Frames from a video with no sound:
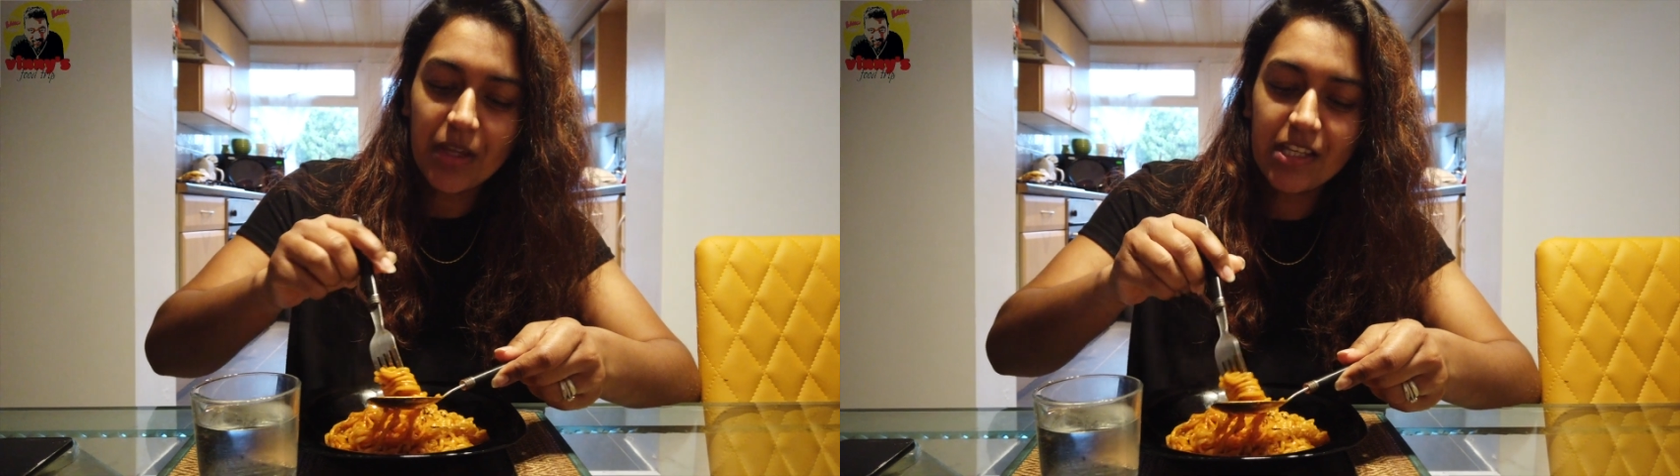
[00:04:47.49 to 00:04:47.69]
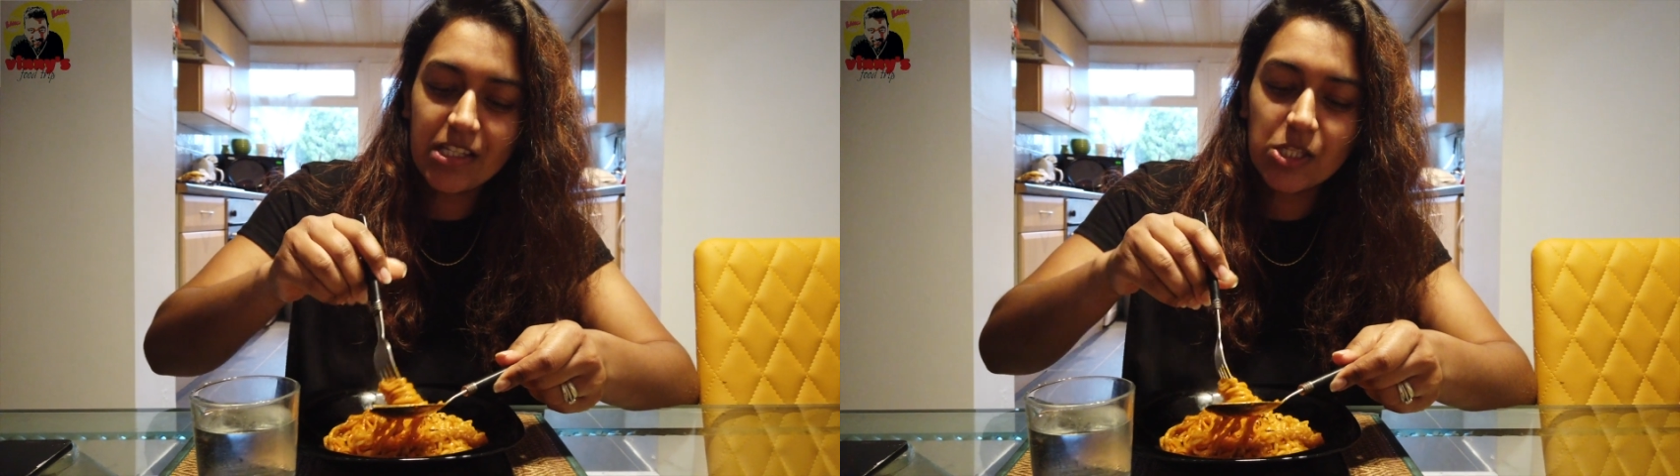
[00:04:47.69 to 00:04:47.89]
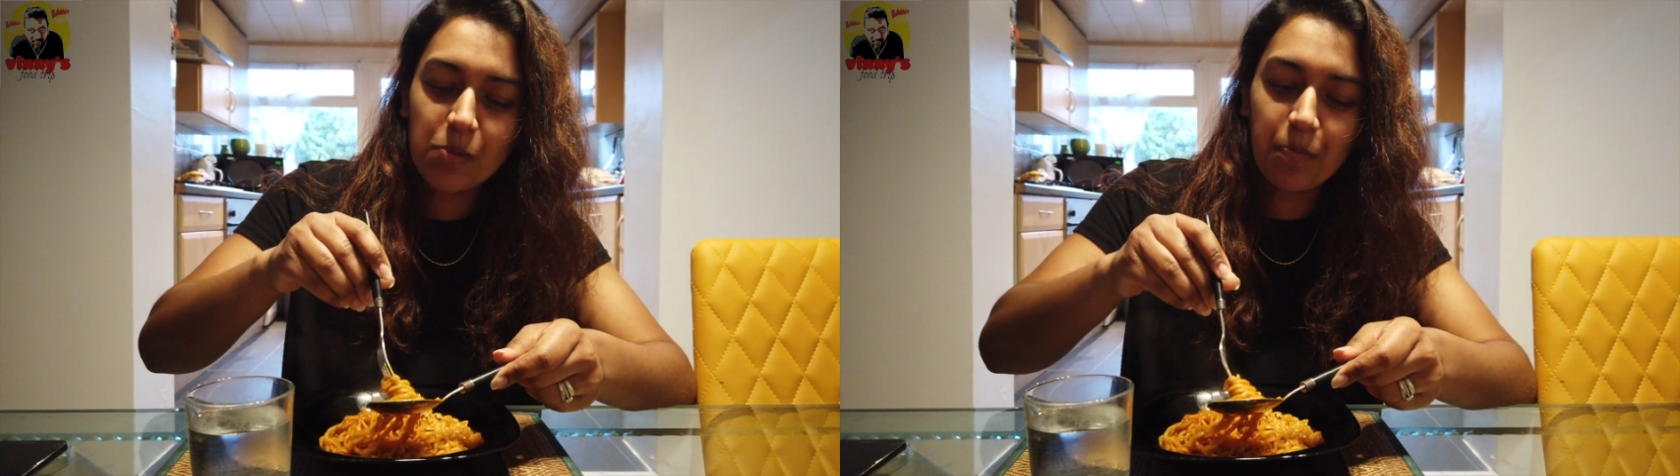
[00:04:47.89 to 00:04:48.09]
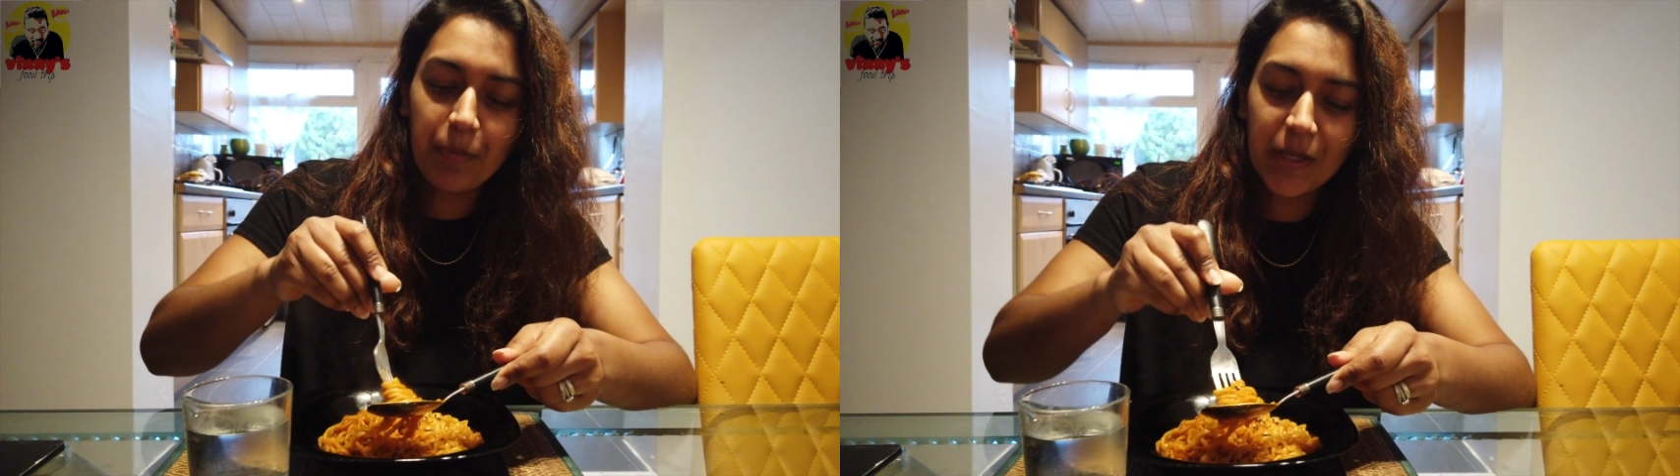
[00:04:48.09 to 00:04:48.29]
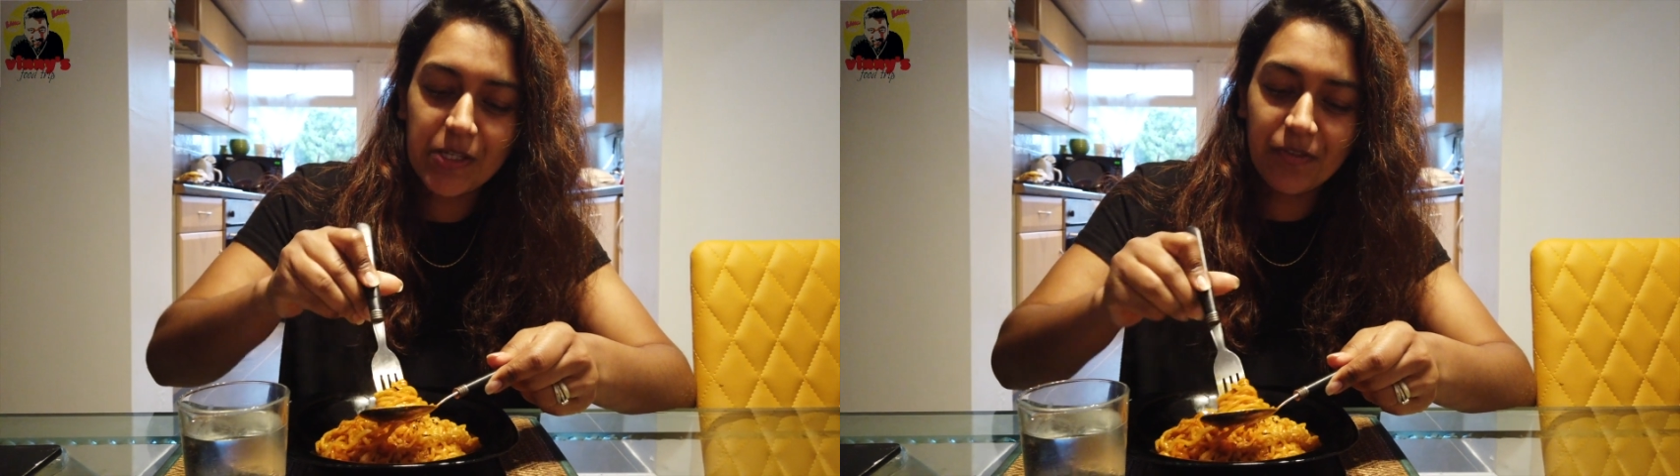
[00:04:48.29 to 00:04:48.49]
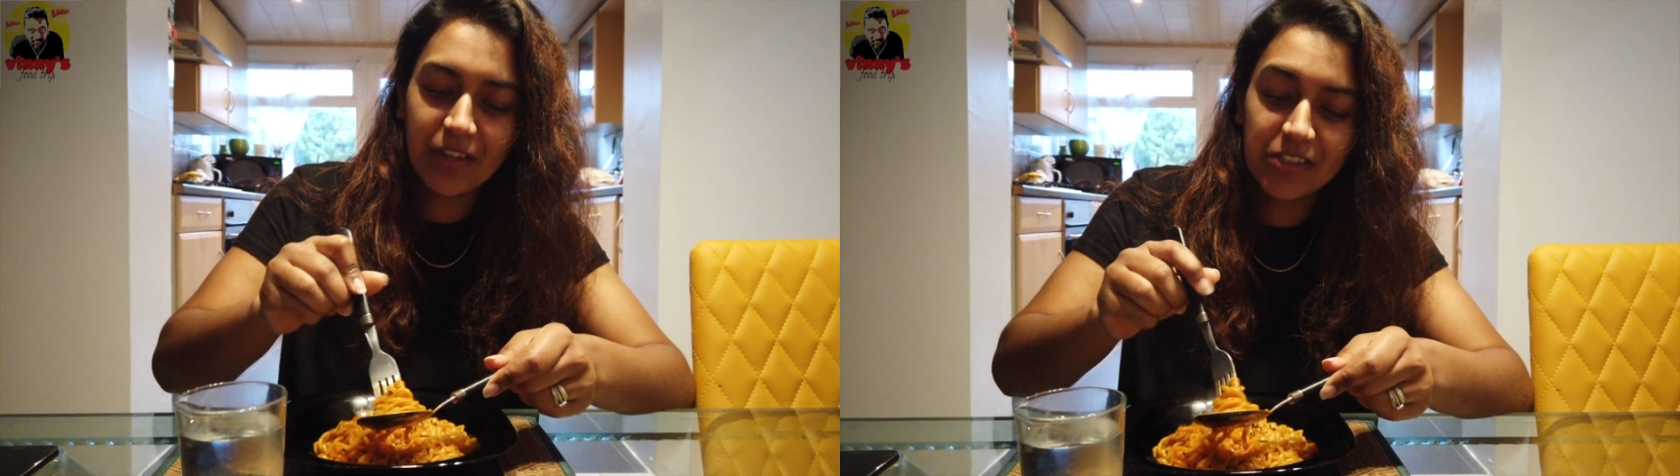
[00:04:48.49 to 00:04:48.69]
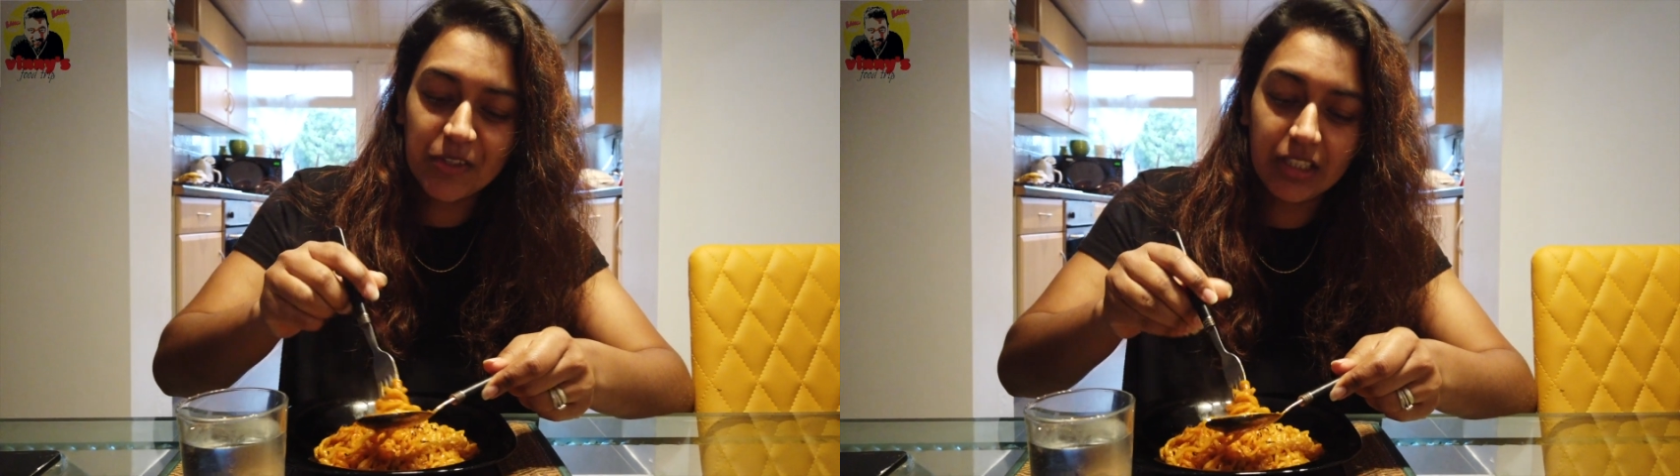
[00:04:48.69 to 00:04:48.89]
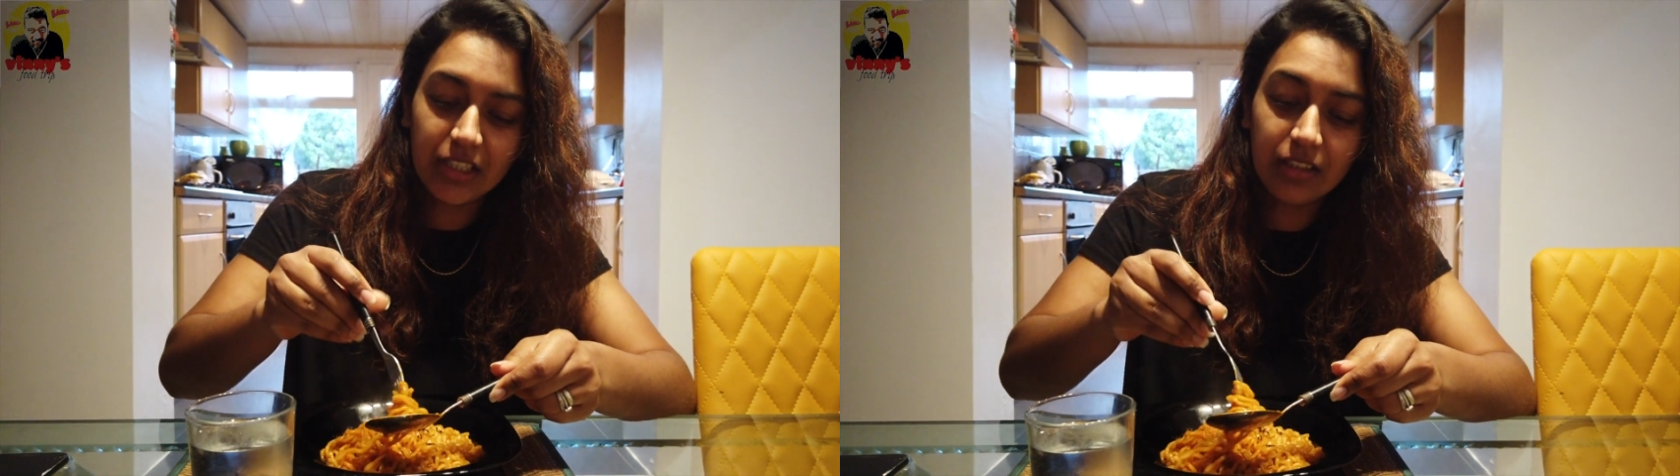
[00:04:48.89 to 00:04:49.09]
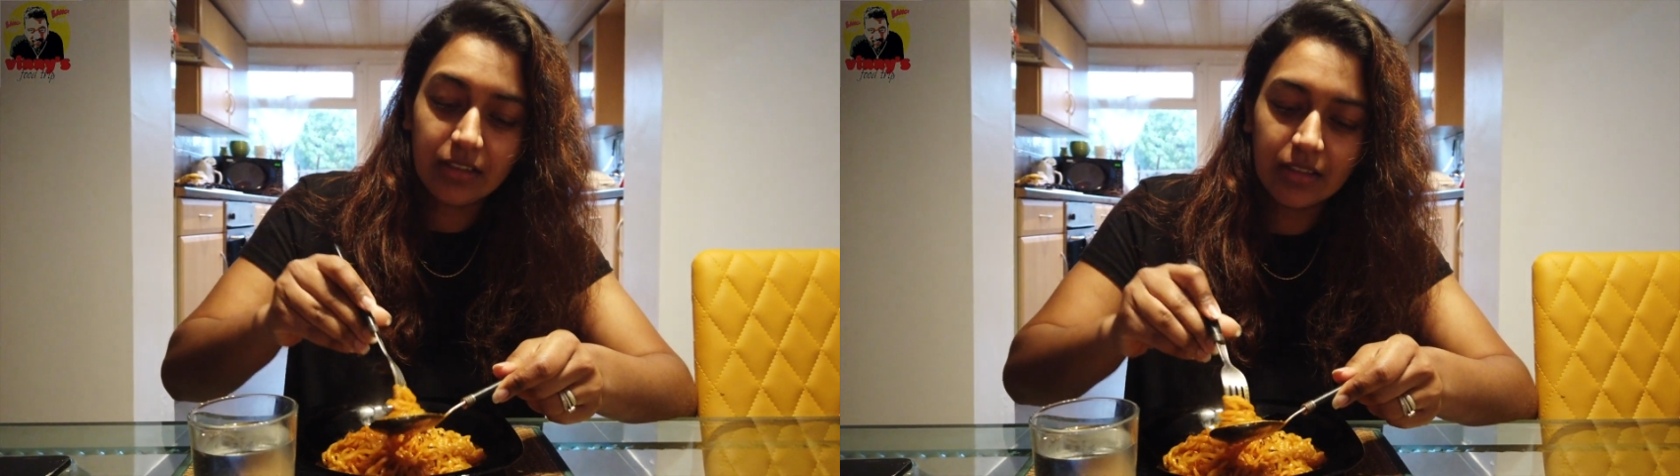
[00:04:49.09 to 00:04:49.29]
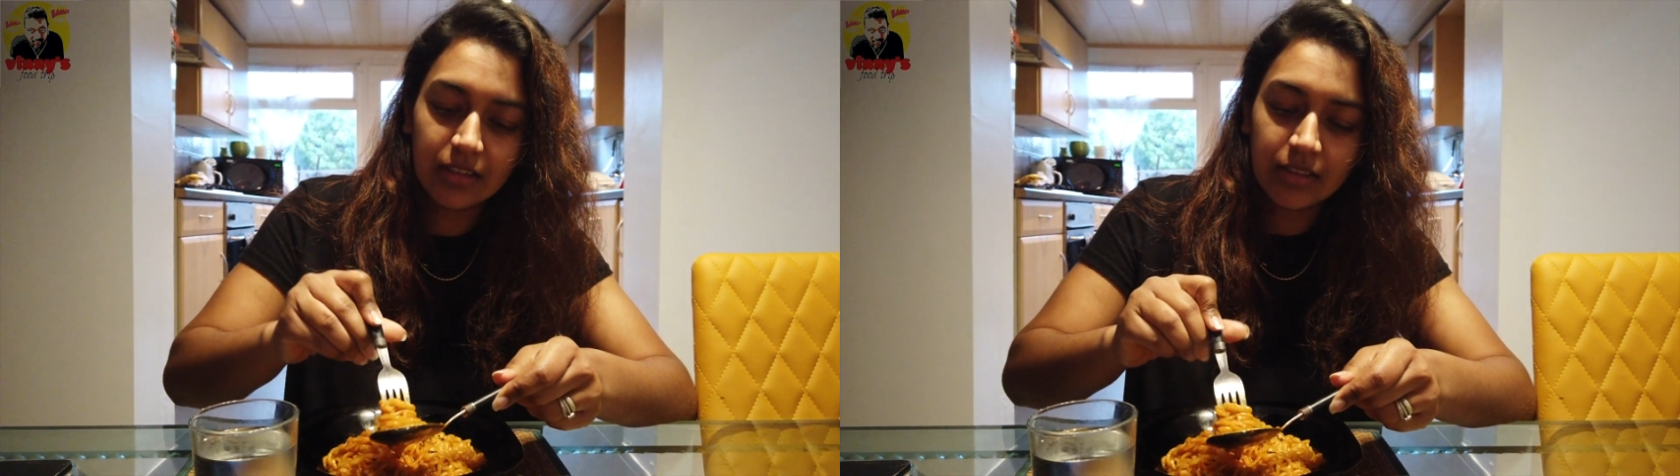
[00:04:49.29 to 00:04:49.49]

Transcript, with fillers: this is the best thing to eat.